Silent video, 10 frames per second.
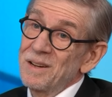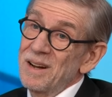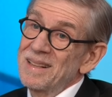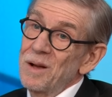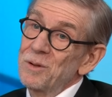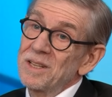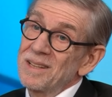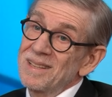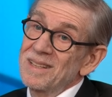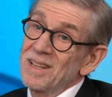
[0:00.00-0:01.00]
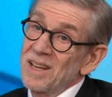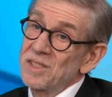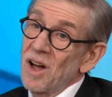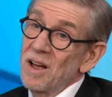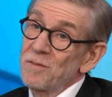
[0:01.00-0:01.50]
right? They will
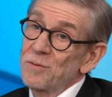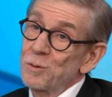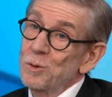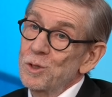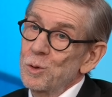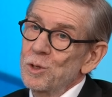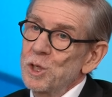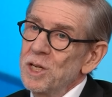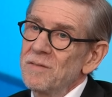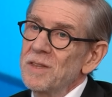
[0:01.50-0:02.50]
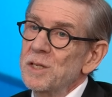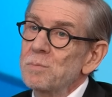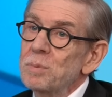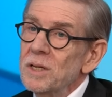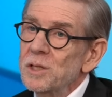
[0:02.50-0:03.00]
design foods to achieve this
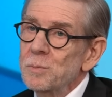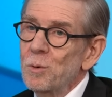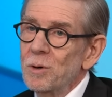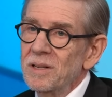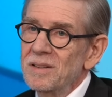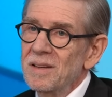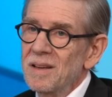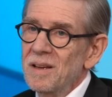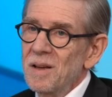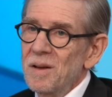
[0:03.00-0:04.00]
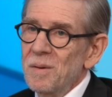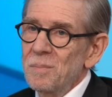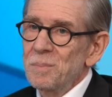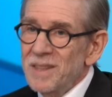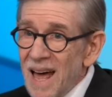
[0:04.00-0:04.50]
bliss point.
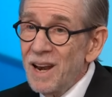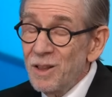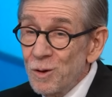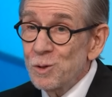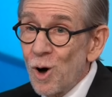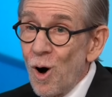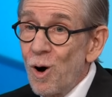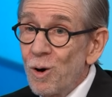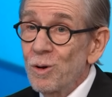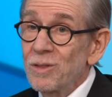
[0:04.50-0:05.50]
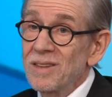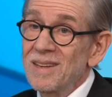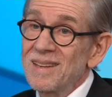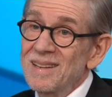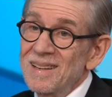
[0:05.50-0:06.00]
But those are
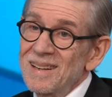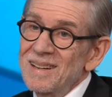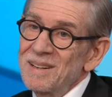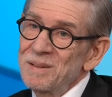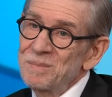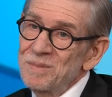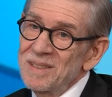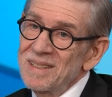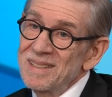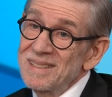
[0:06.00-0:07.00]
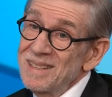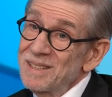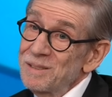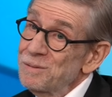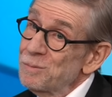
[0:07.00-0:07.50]
the, you
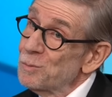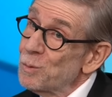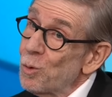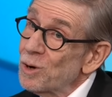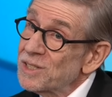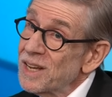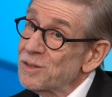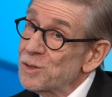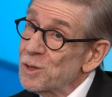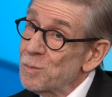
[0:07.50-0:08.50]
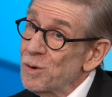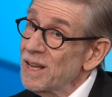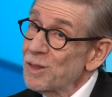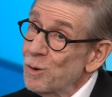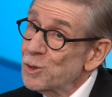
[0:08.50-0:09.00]
know, reward centers of the
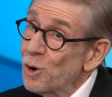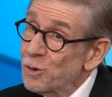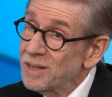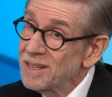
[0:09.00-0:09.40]
brain. Those are the